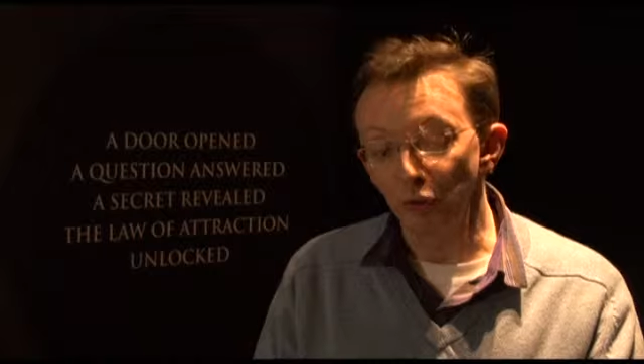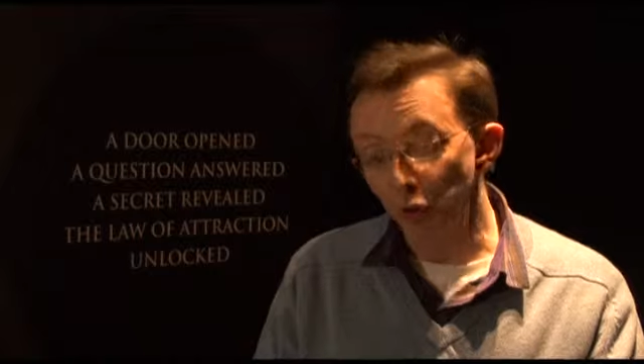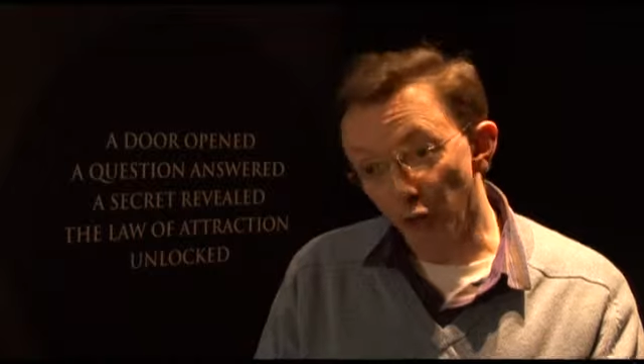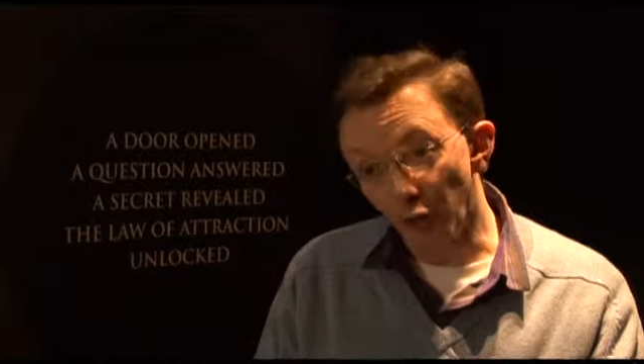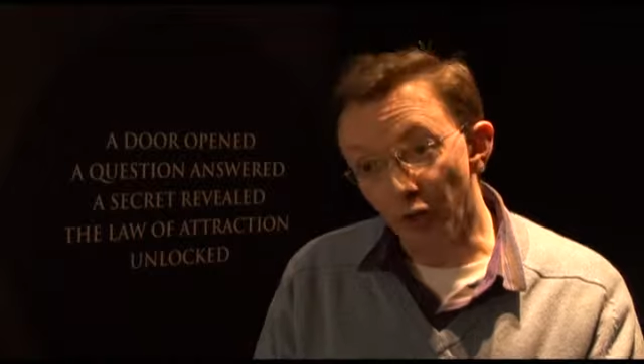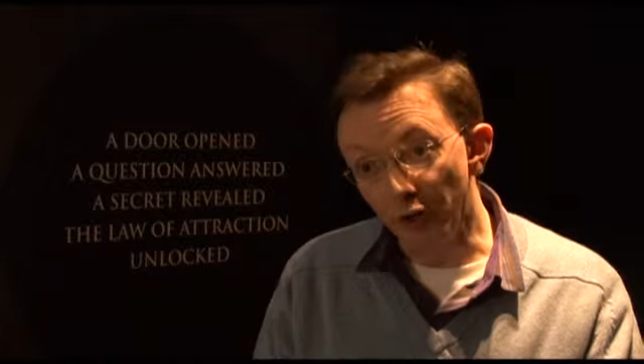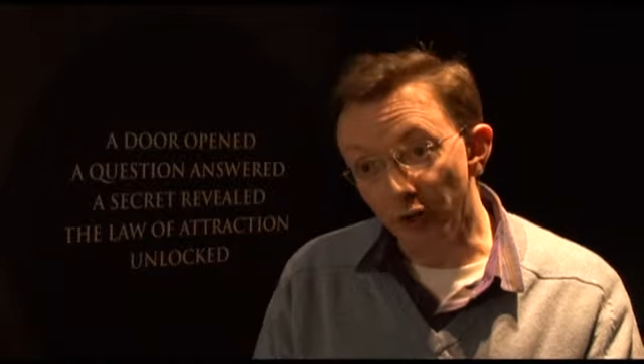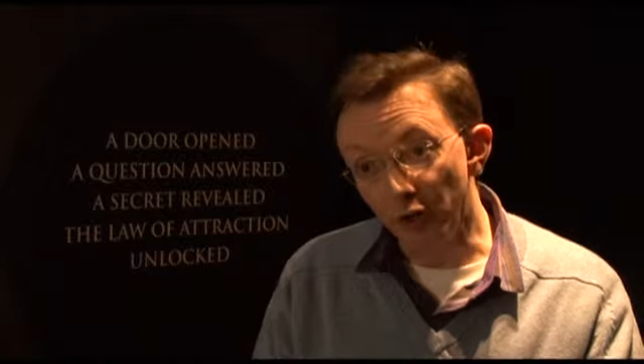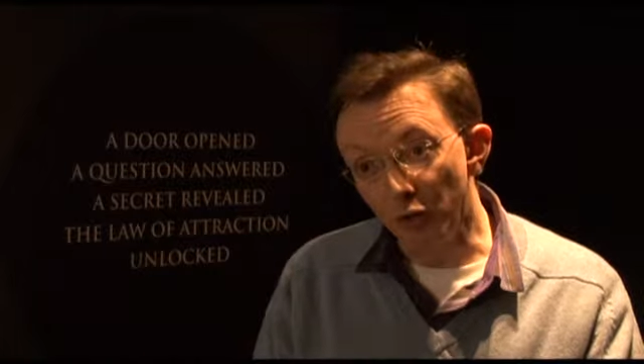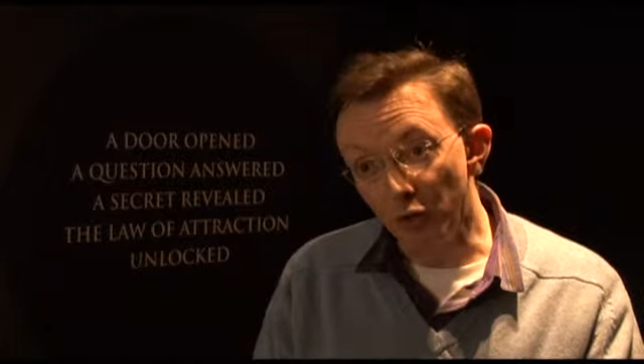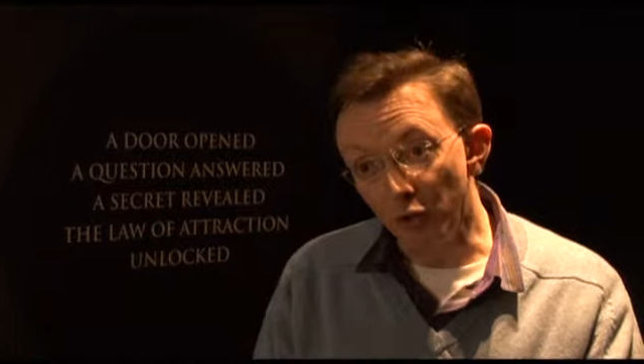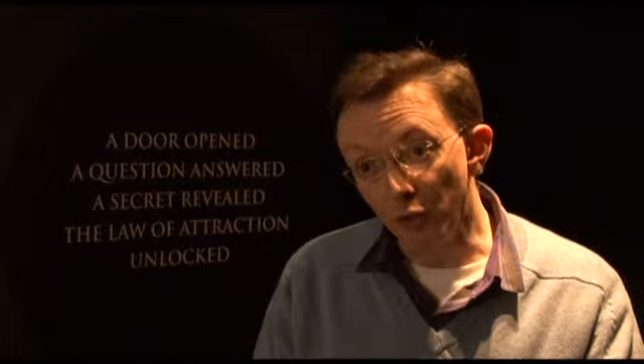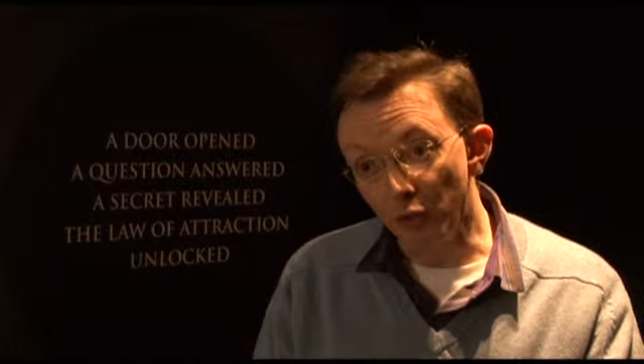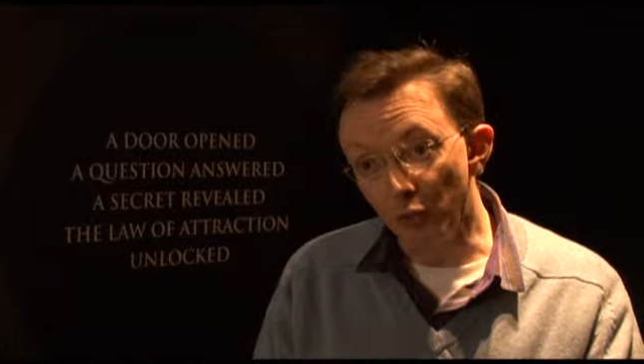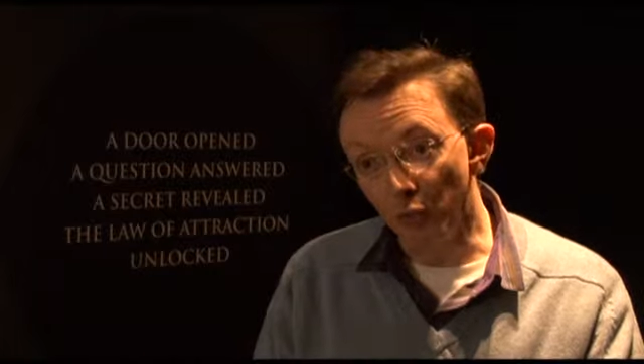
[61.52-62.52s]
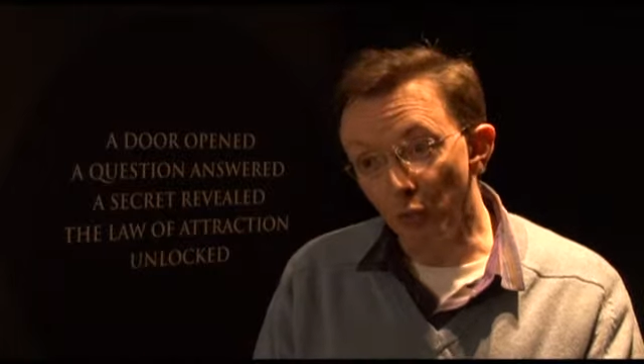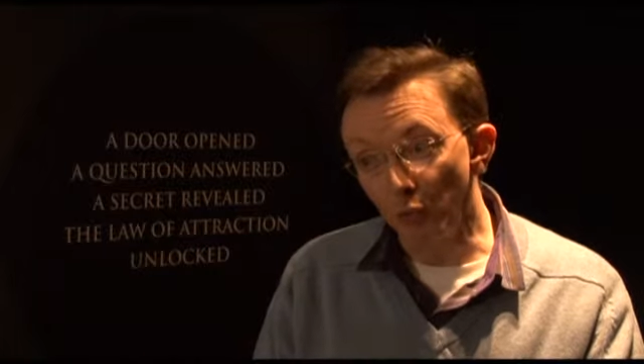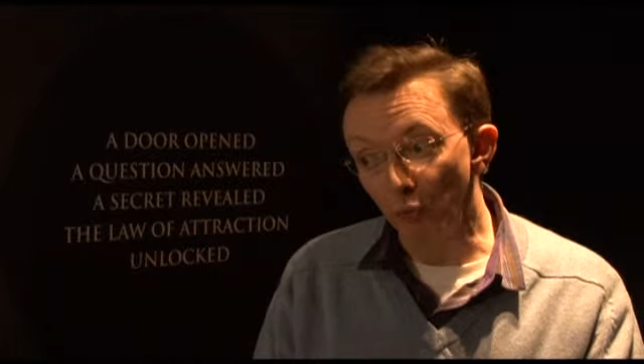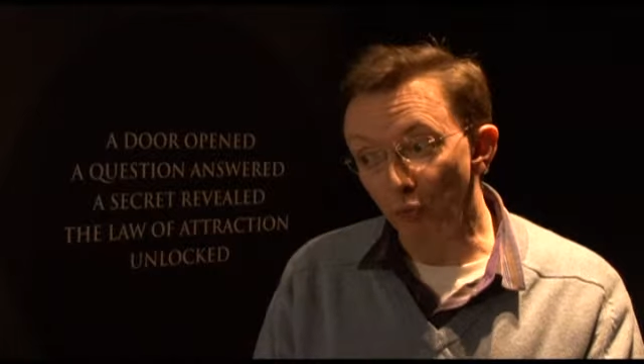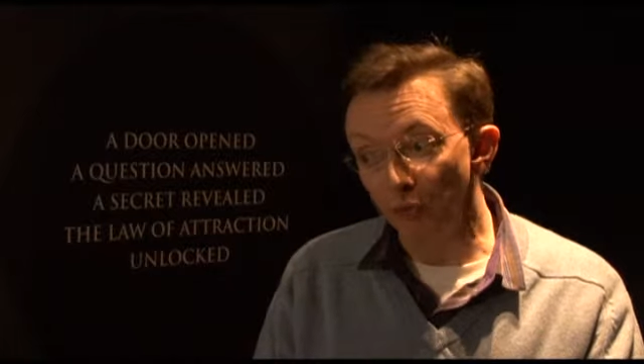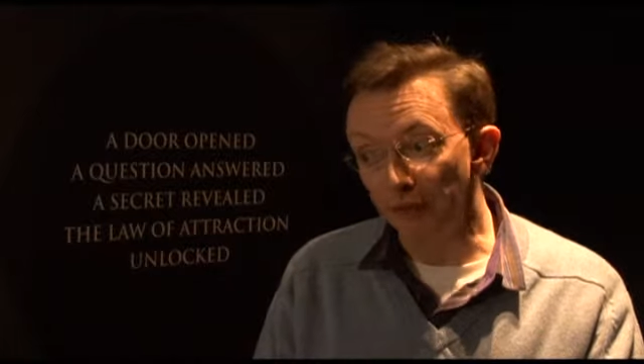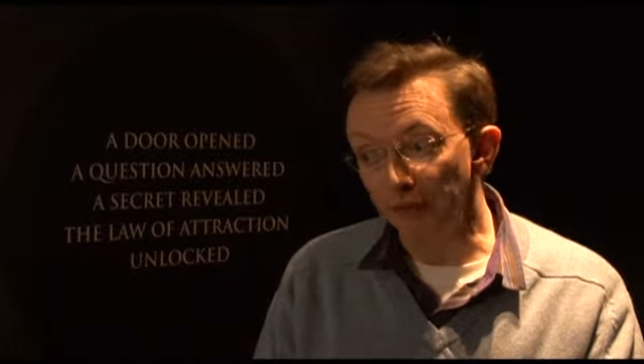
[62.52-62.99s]
enjoy it, you
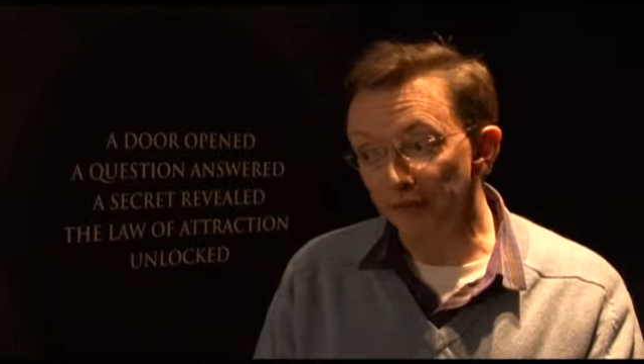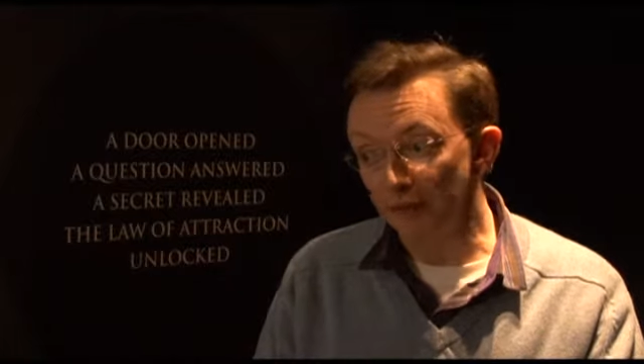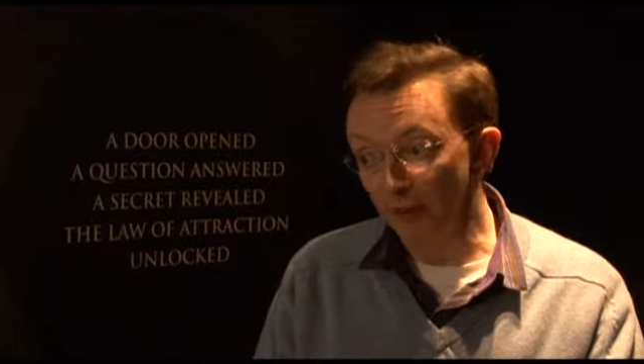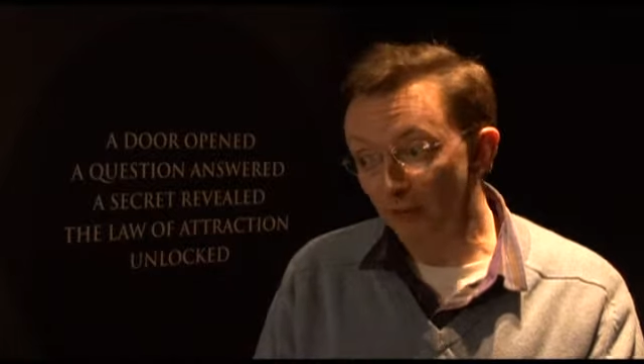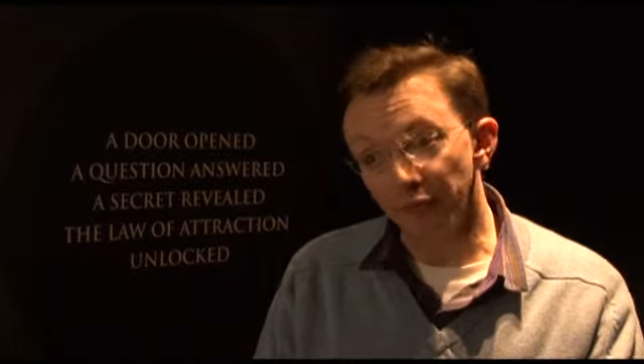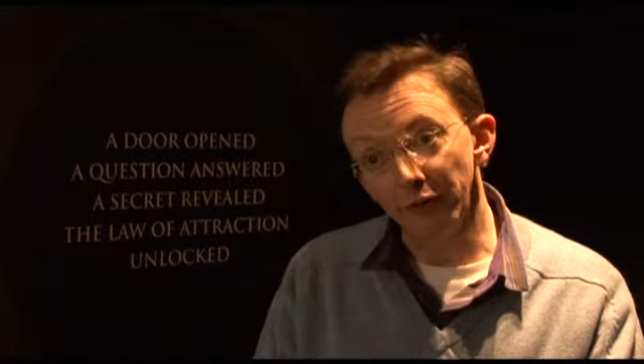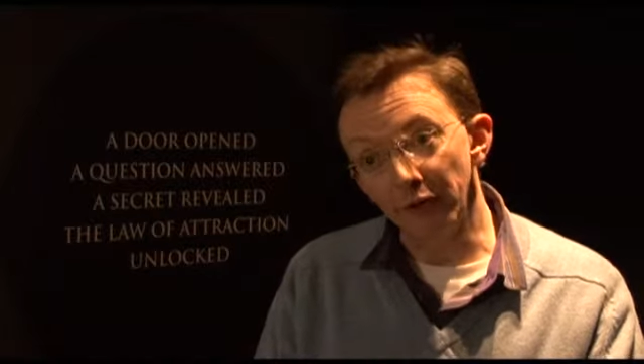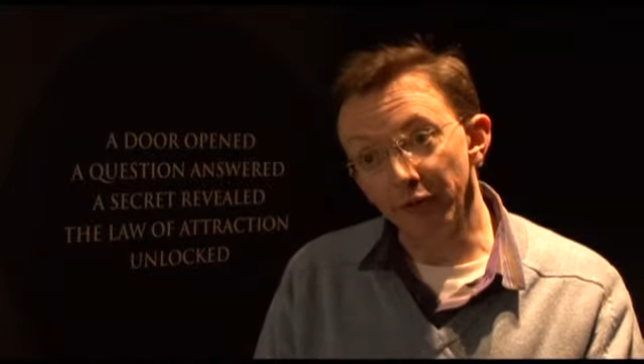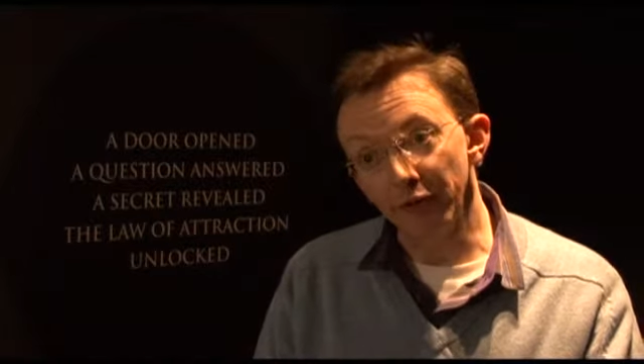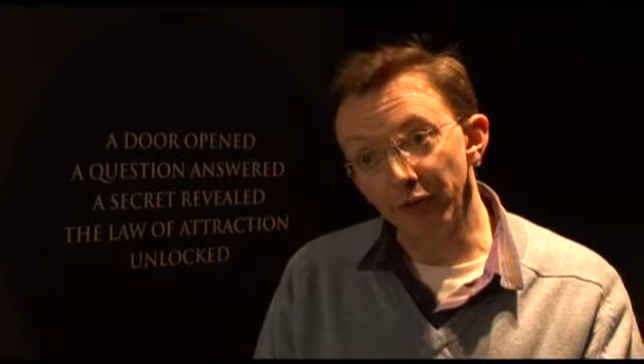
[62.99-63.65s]
will think differently